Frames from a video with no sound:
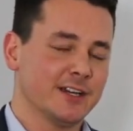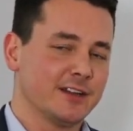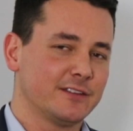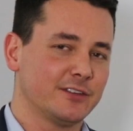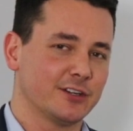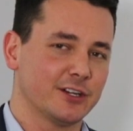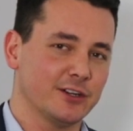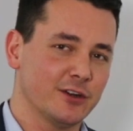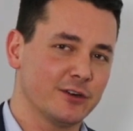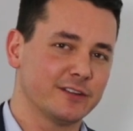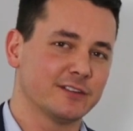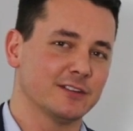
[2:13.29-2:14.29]
So you're going to
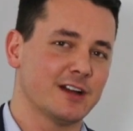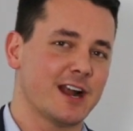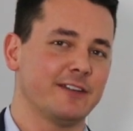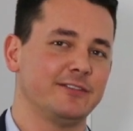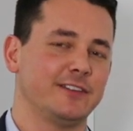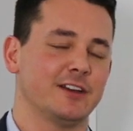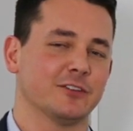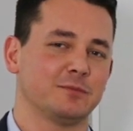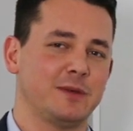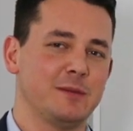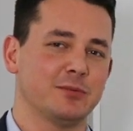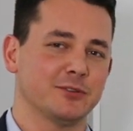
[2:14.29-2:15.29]
notice a lot of
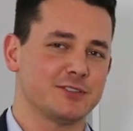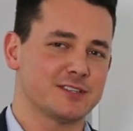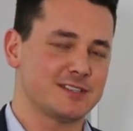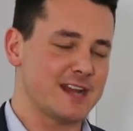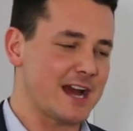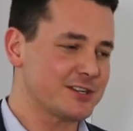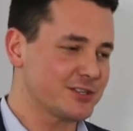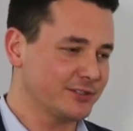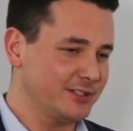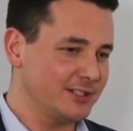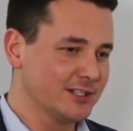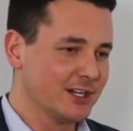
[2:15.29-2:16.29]
salespeople just
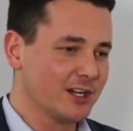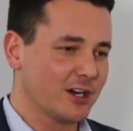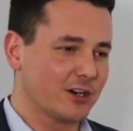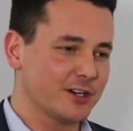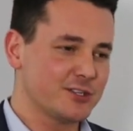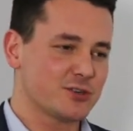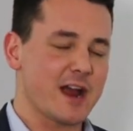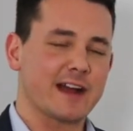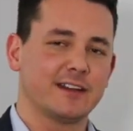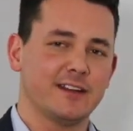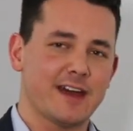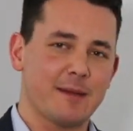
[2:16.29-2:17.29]
naturally are
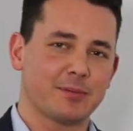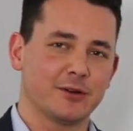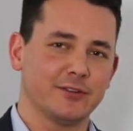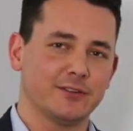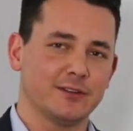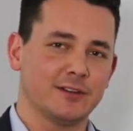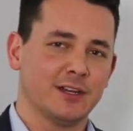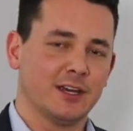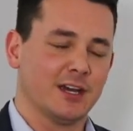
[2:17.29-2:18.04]
attracted to that person.